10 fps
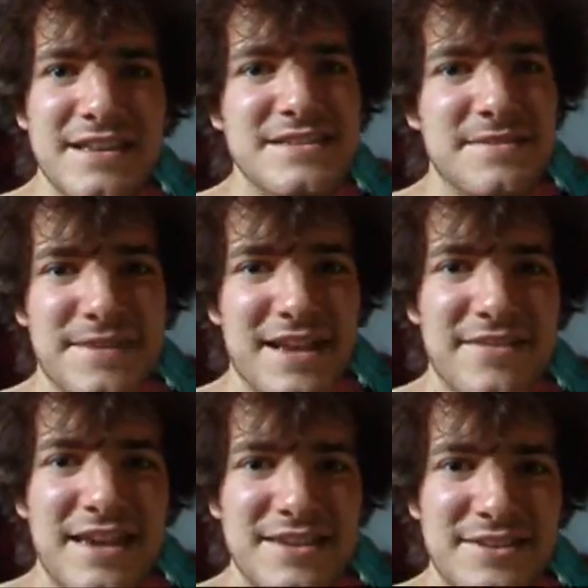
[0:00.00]
something
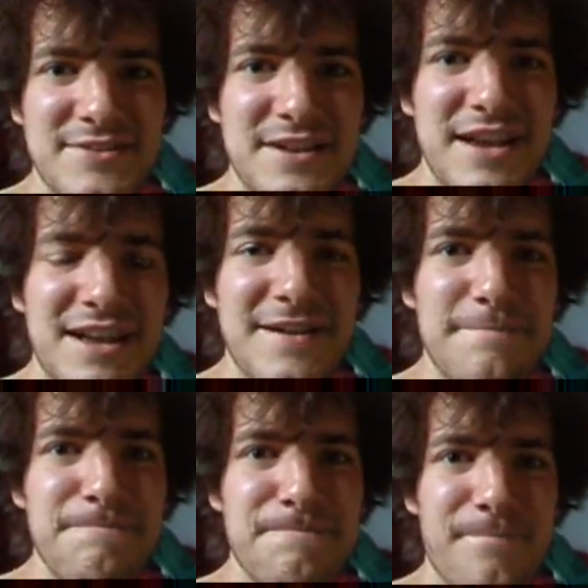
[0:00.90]
like that, you know.
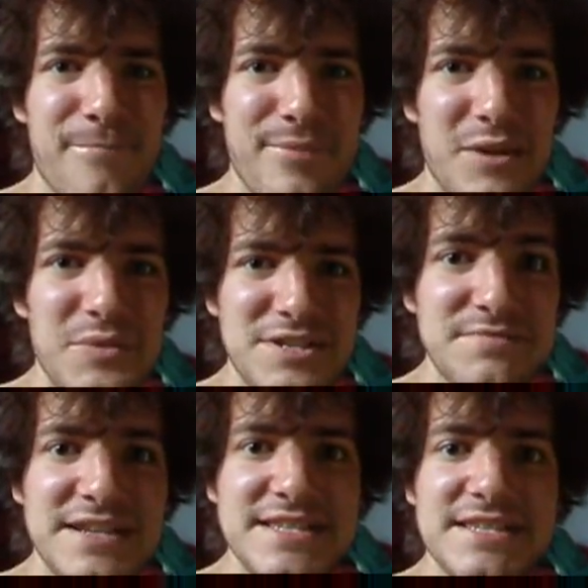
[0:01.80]
Um,
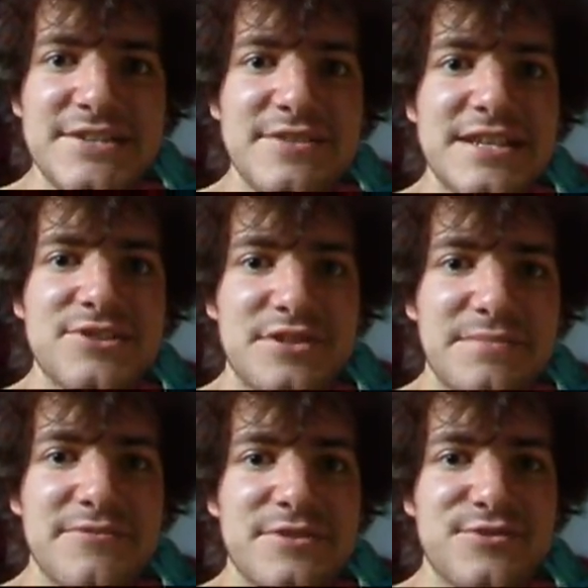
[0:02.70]
which makes this degree
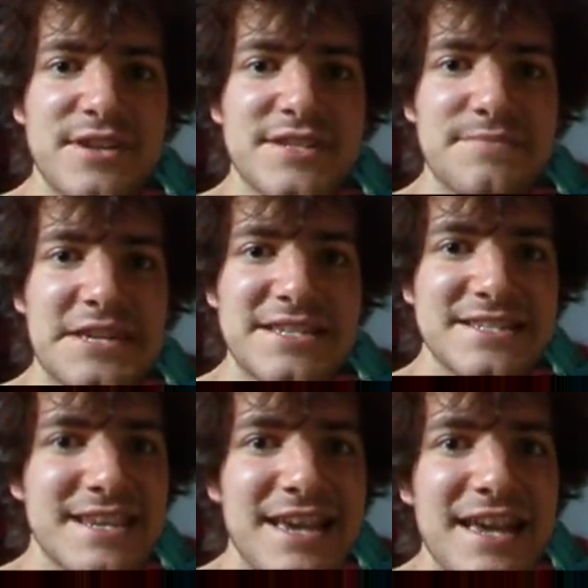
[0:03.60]
extremely frustrating
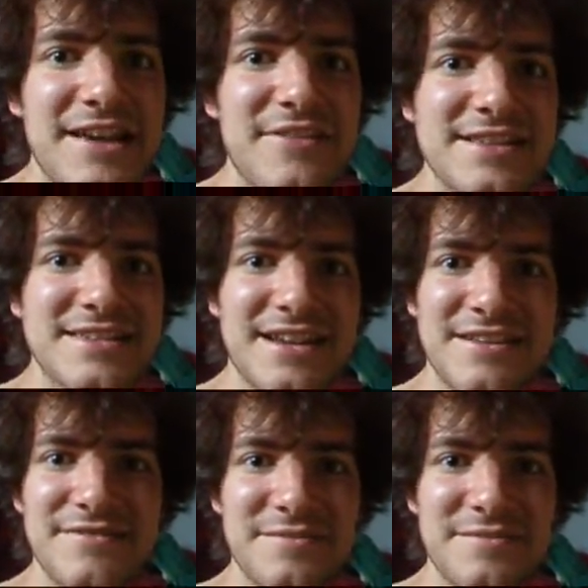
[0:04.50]
because that's the kind of